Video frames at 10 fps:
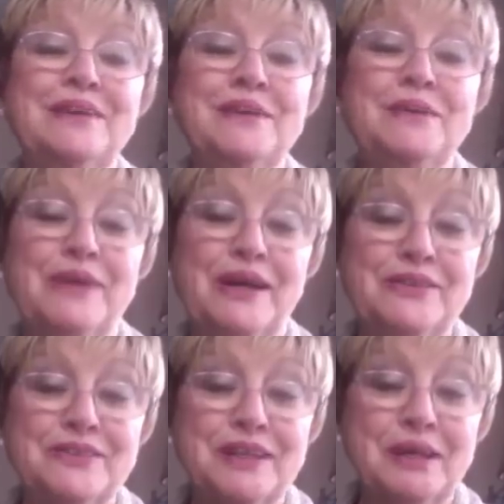who
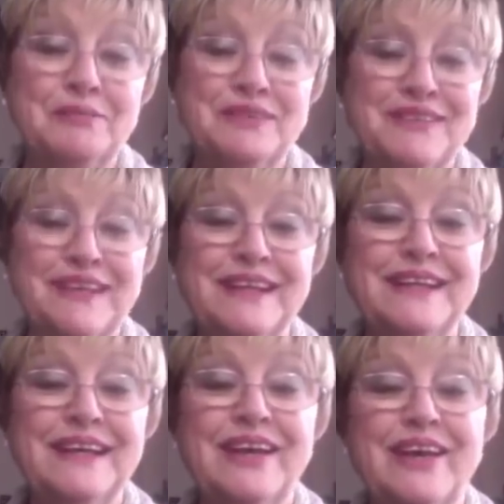else comes in.
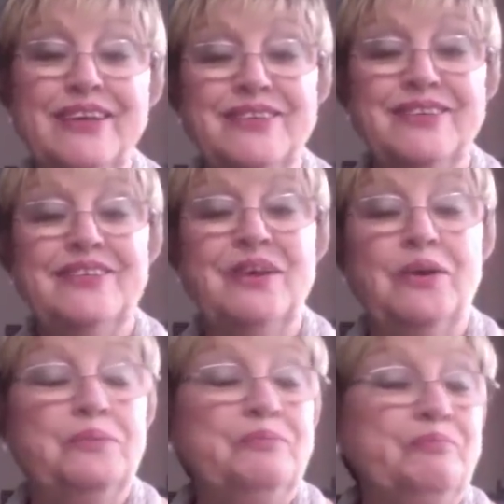
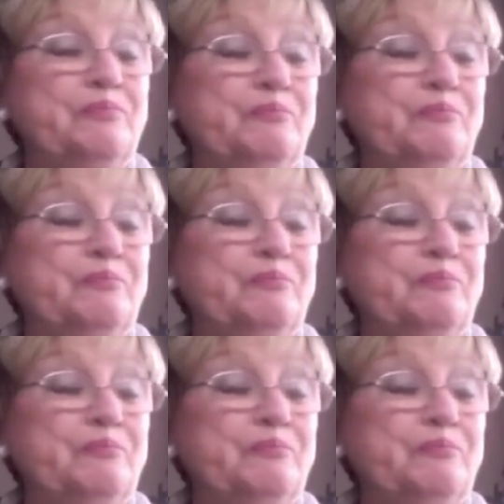So,